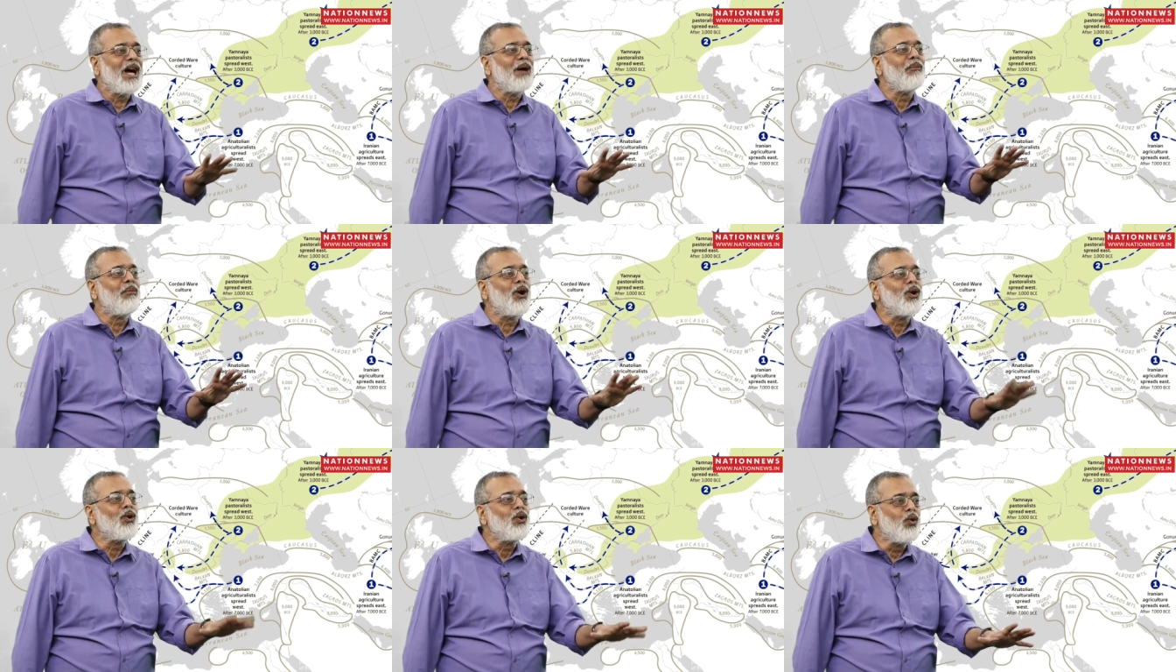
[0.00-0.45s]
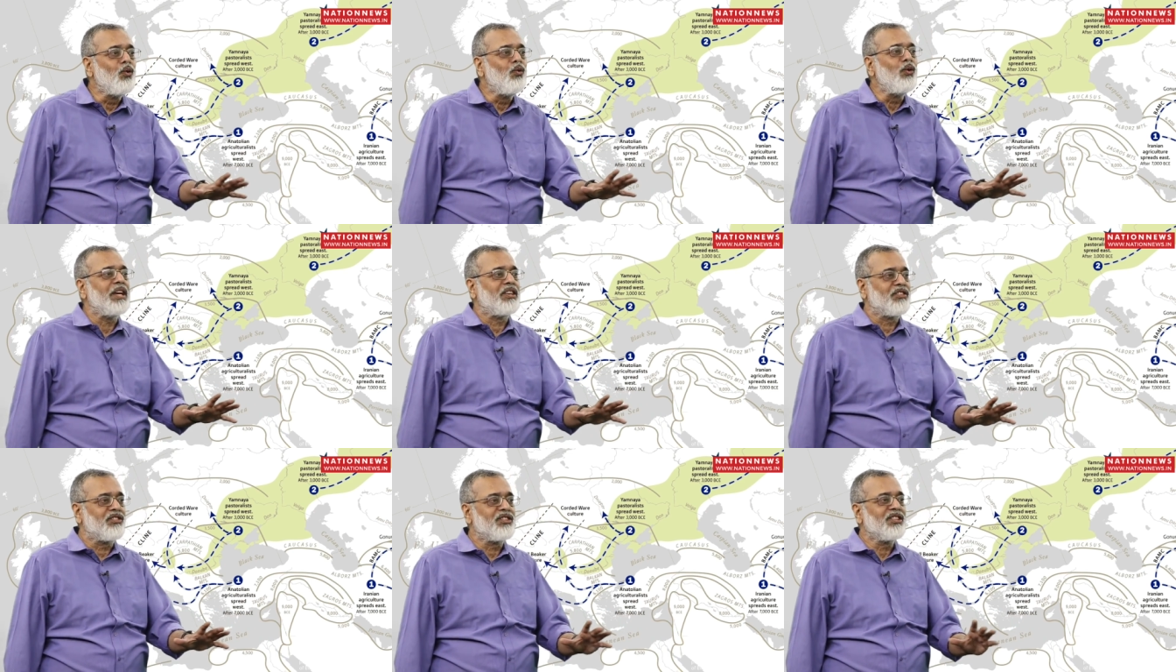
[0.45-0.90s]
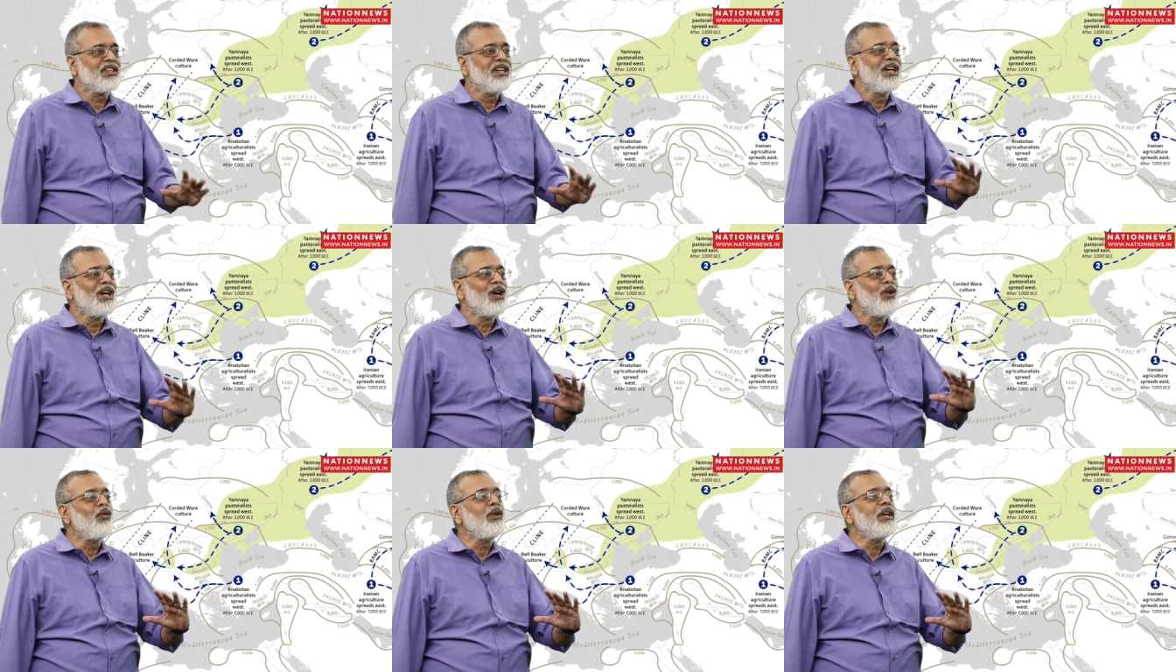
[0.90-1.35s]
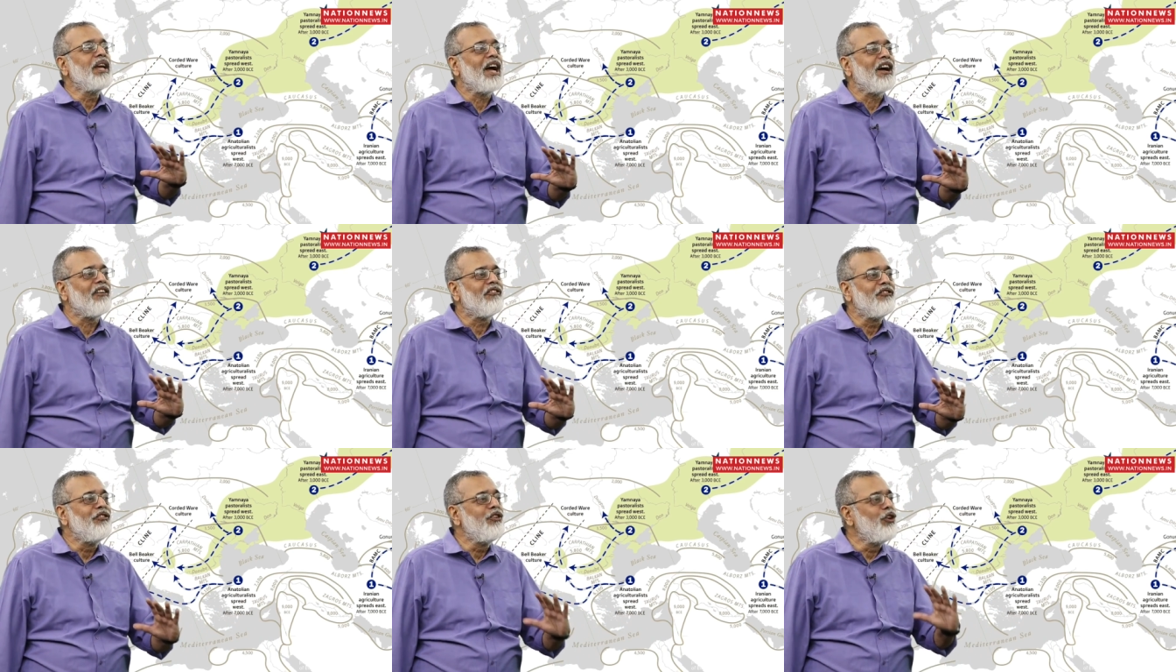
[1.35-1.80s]
about which we
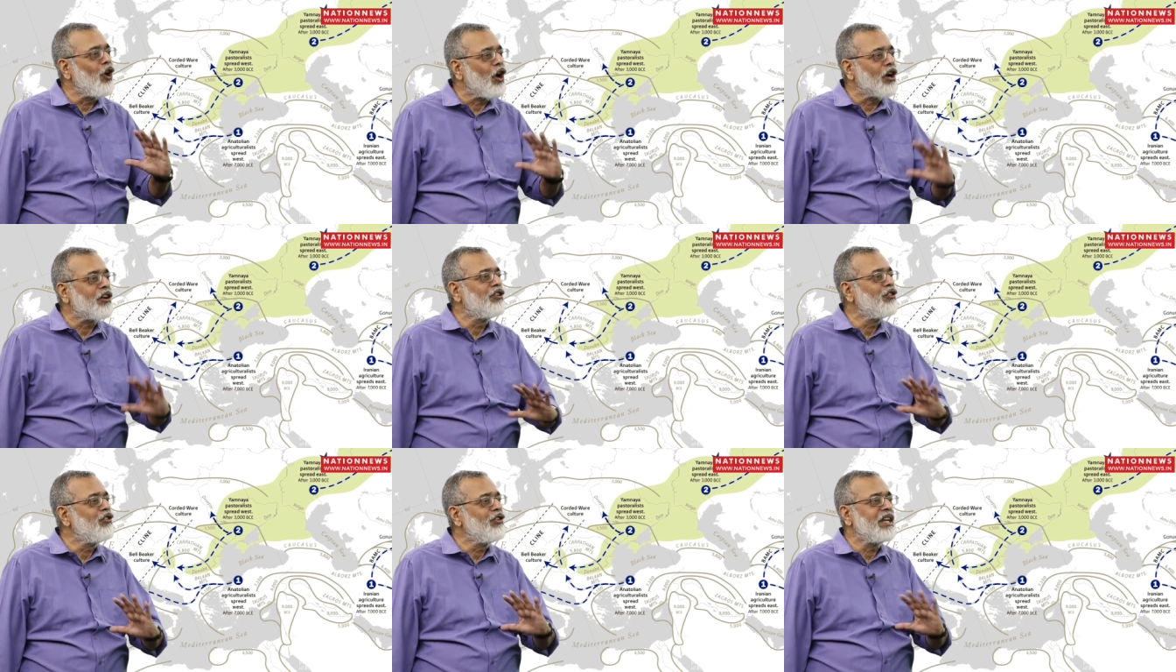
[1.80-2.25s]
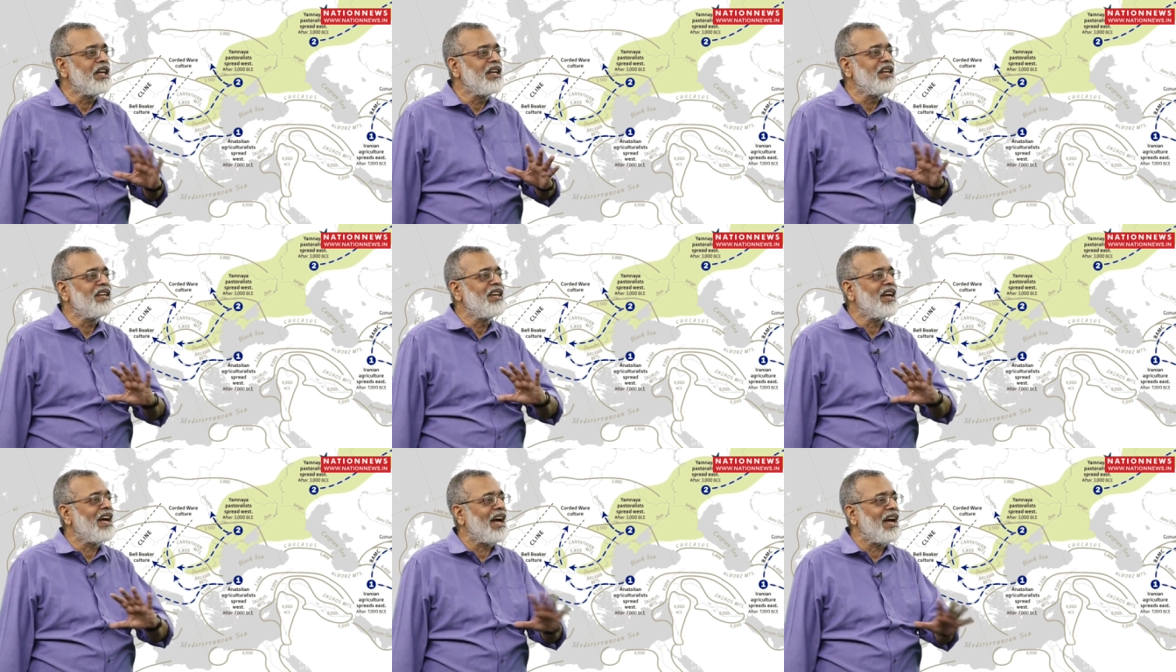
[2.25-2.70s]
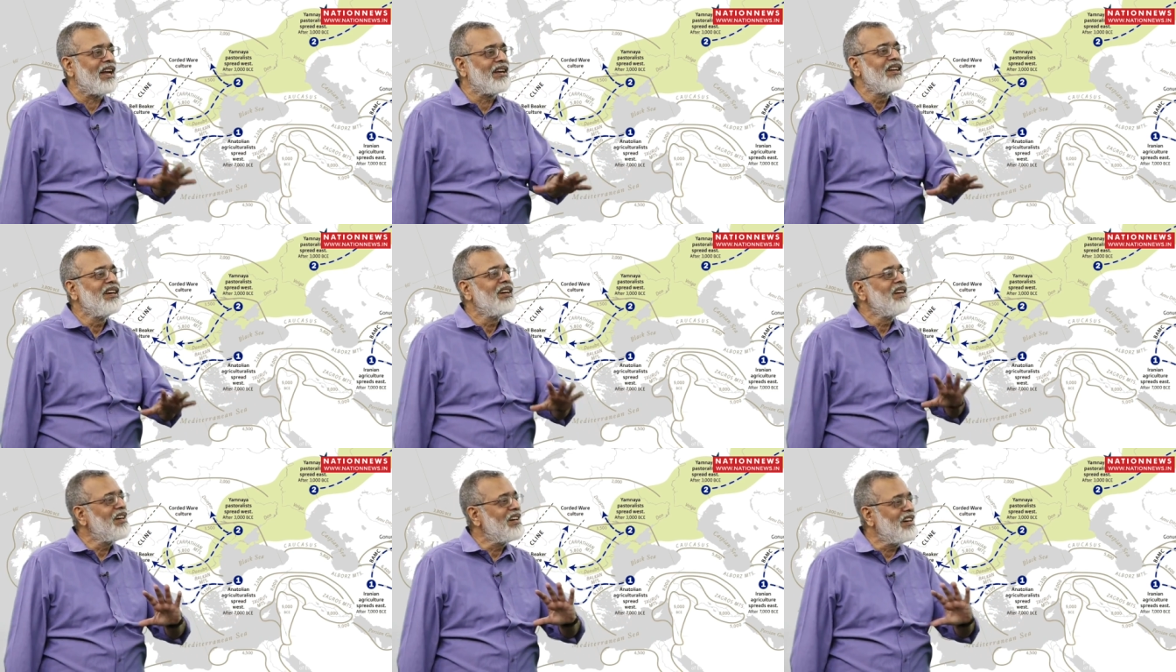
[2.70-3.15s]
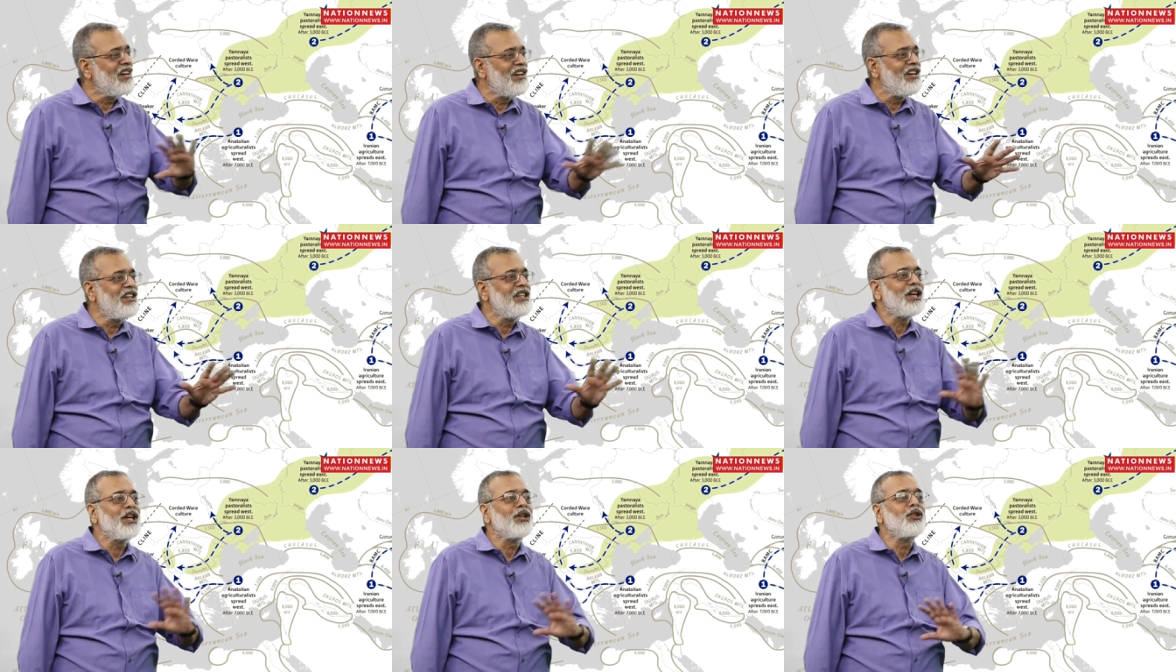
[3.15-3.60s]
have not really had
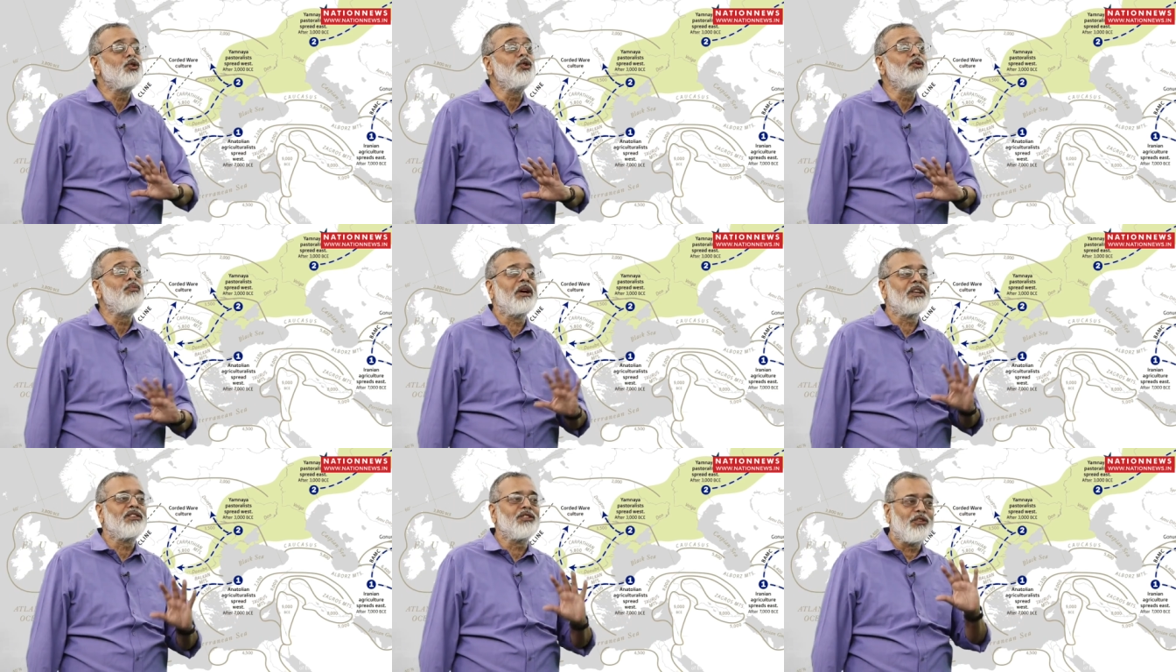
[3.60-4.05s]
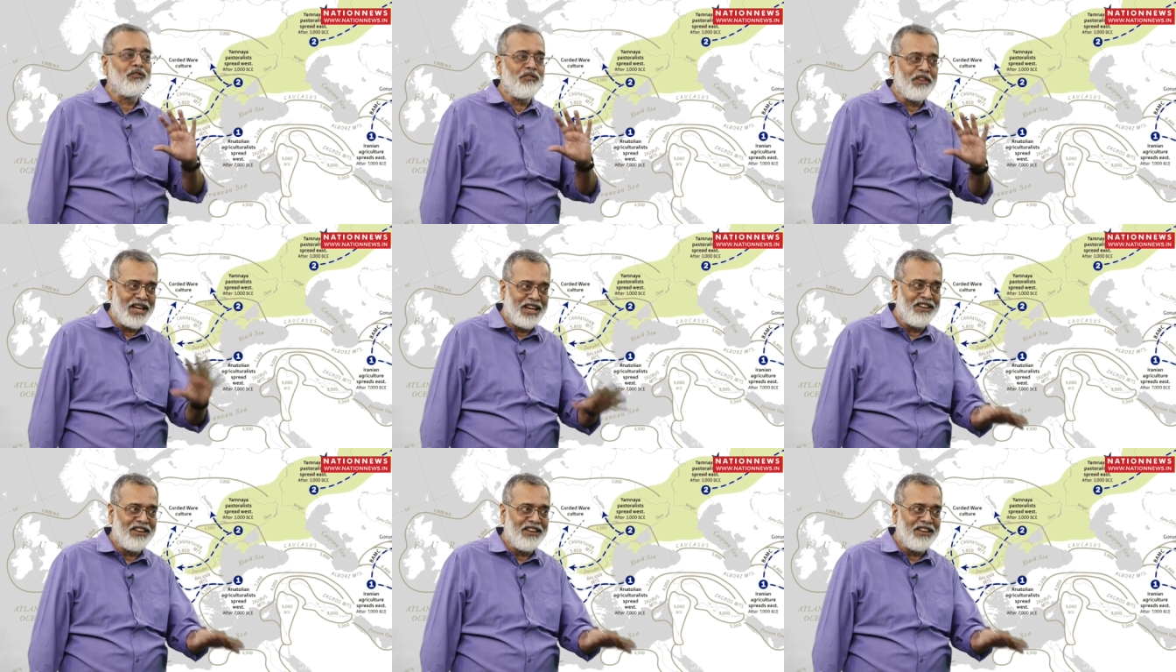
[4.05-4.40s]
earlier too much of